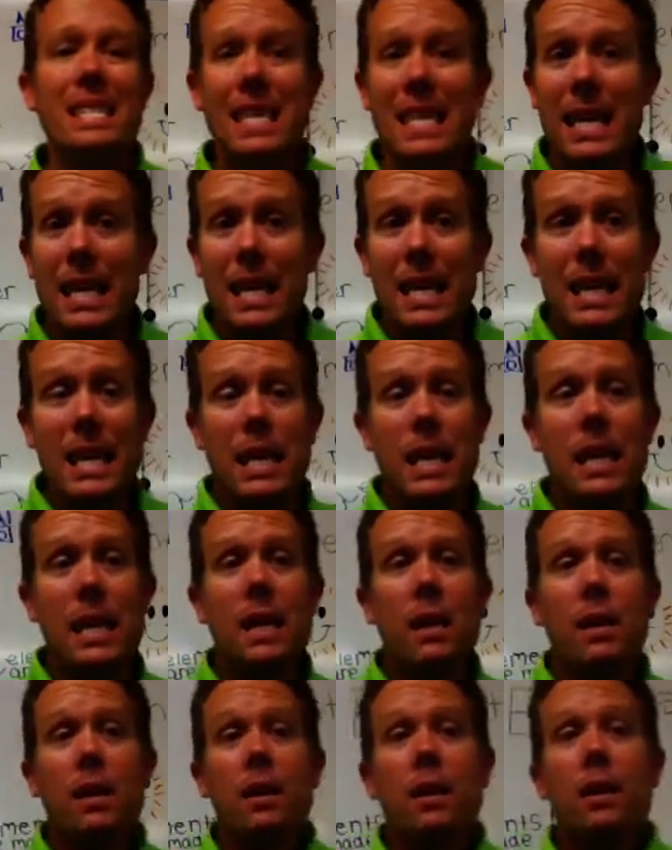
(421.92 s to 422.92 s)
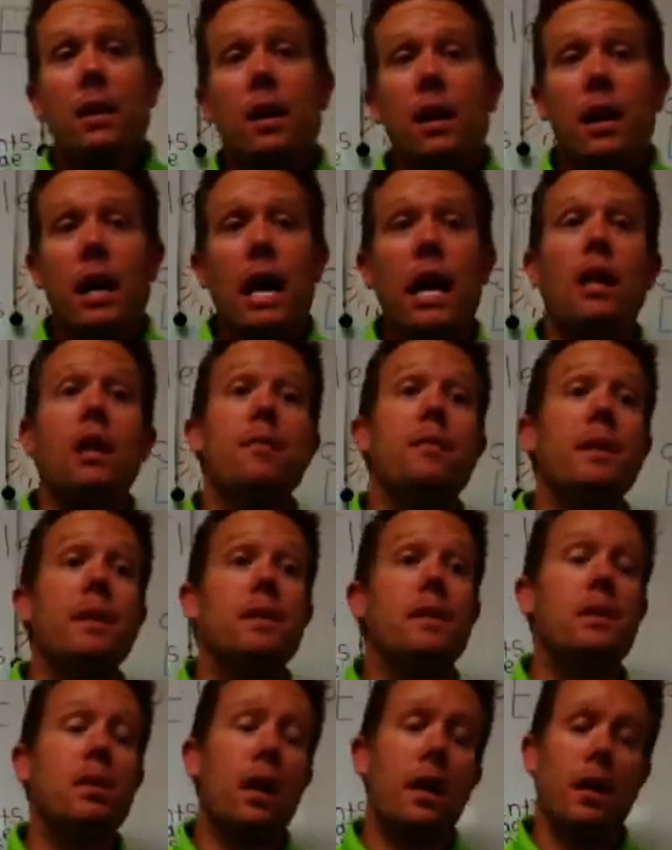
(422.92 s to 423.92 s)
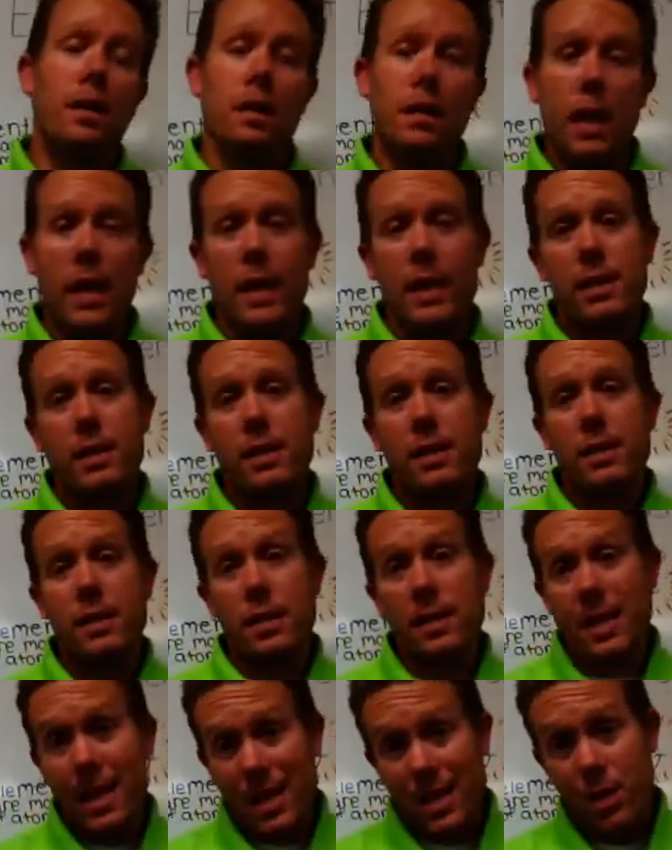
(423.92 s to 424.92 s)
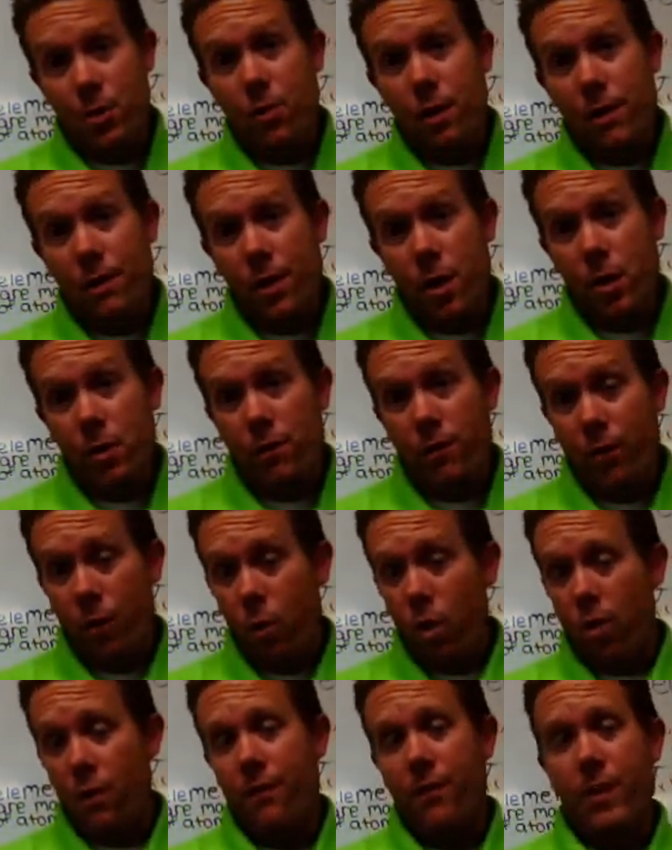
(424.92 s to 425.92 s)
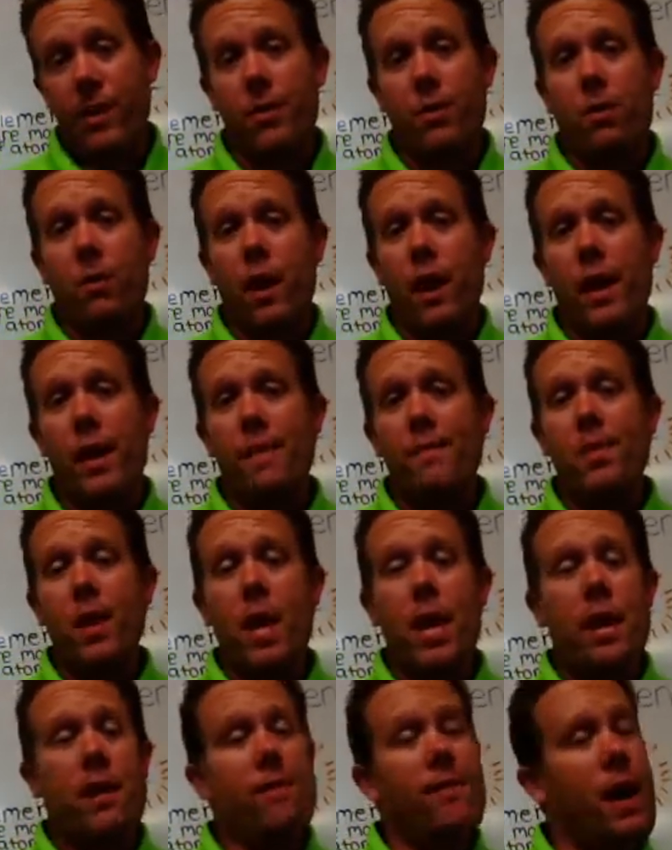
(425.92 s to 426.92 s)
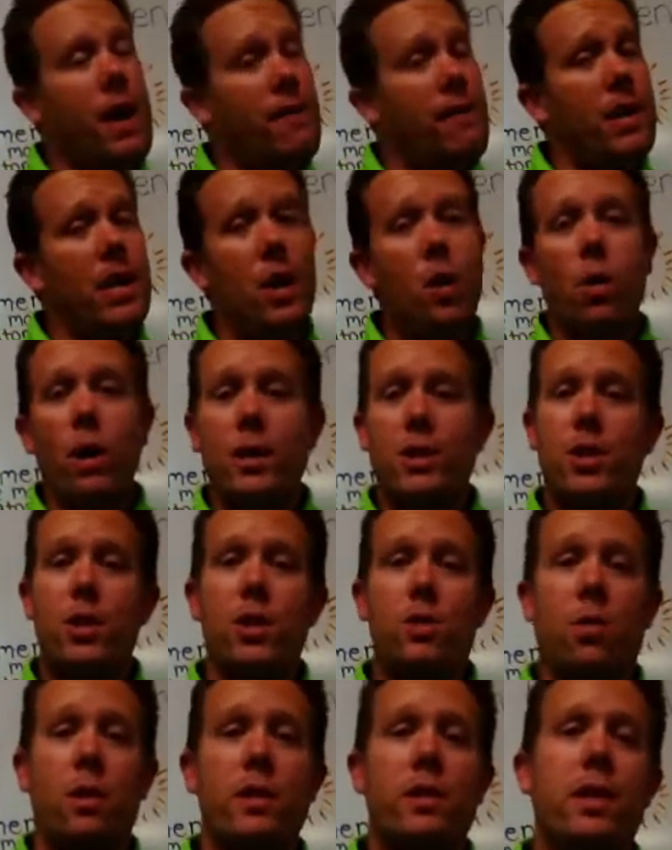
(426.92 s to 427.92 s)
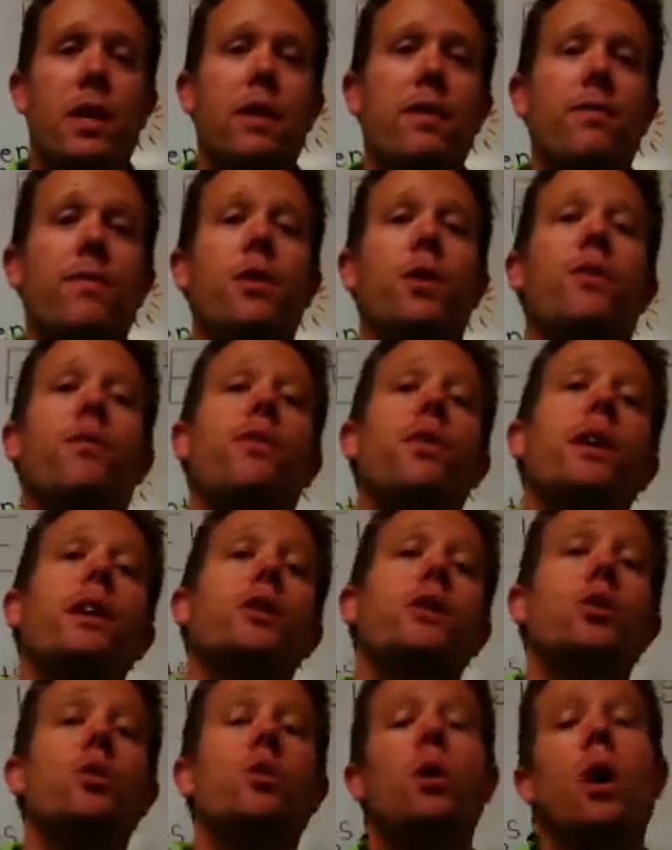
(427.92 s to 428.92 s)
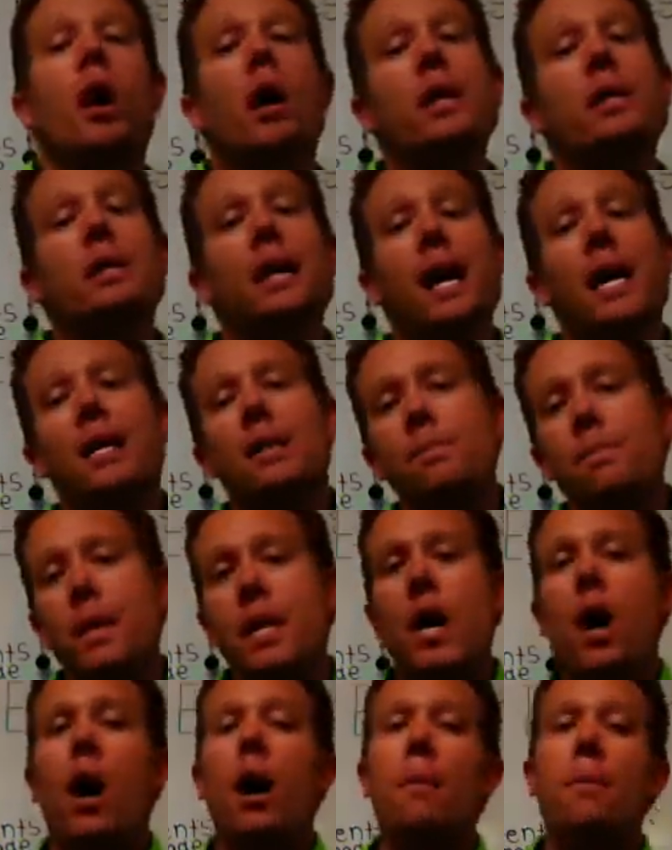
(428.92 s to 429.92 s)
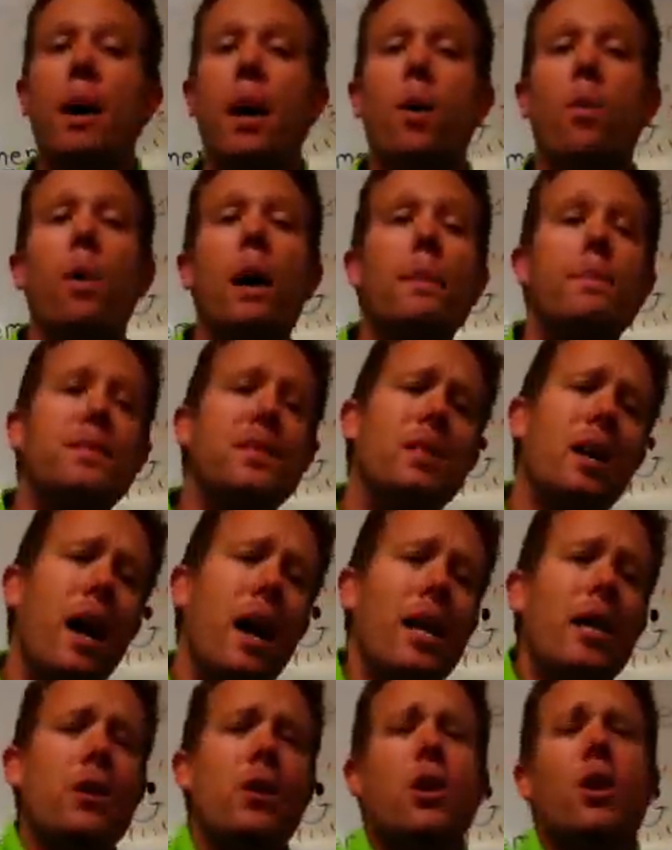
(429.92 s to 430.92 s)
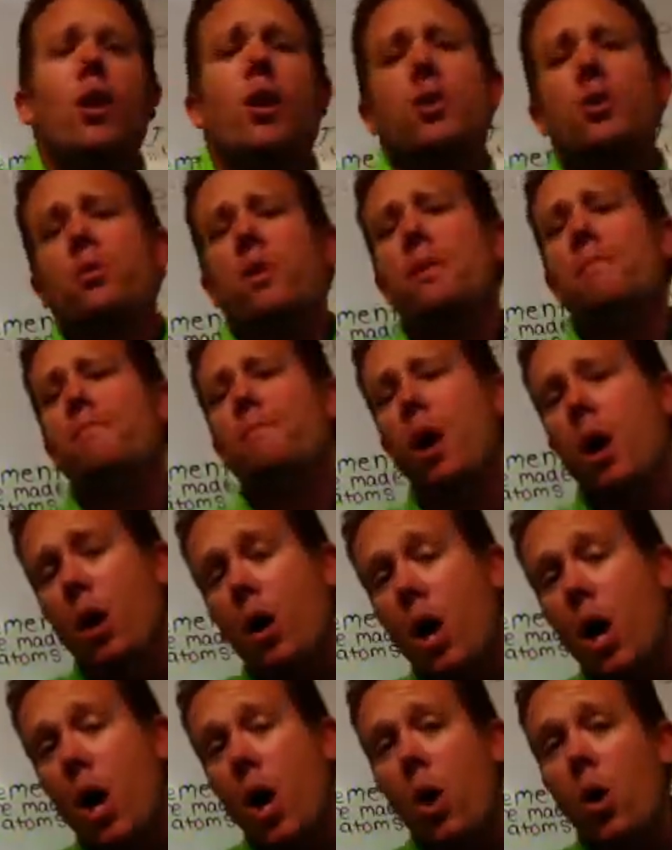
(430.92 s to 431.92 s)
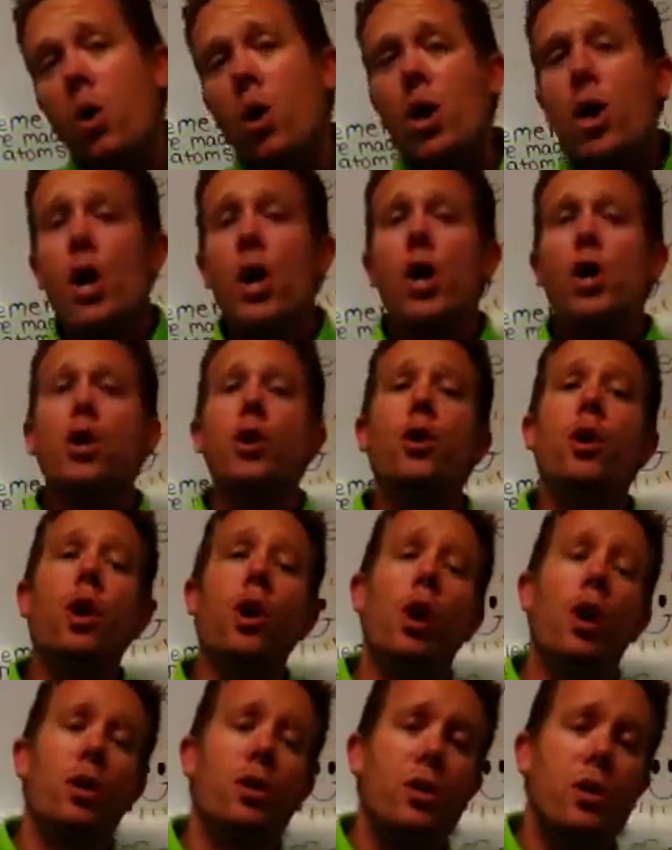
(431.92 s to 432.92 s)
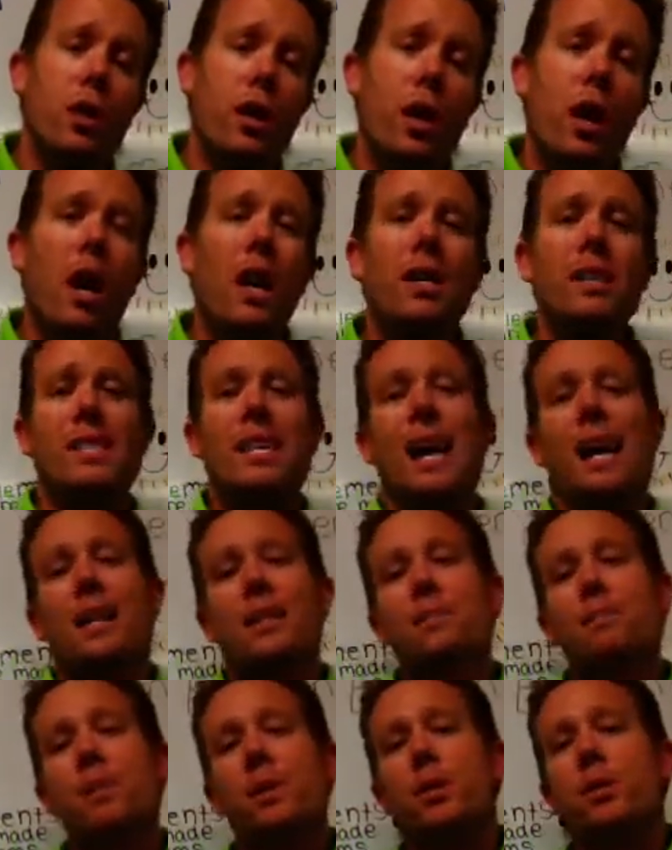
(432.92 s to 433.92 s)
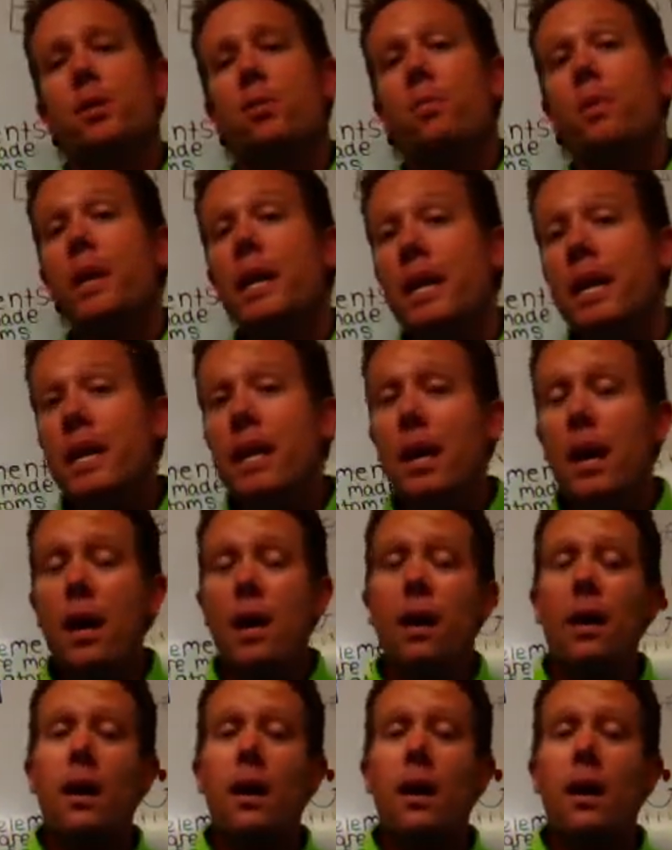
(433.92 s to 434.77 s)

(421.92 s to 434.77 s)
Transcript: the Elements Science Test Review for 5th grade. If you have any questions, once again, feel free to contact me on my website. You can go to Edmodo. You can go to the Contact Mr. P